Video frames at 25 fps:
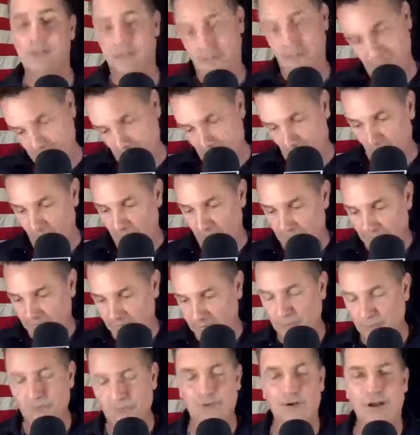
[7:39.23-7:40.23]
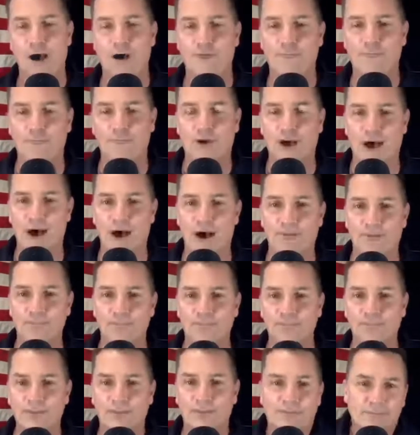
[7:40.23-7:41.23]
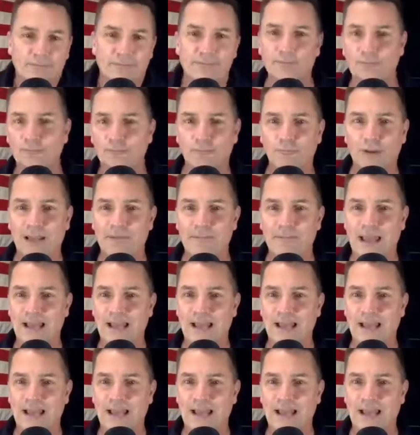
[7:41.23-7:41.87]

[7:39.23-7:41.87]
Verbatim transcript: So soon enough, uh, Rain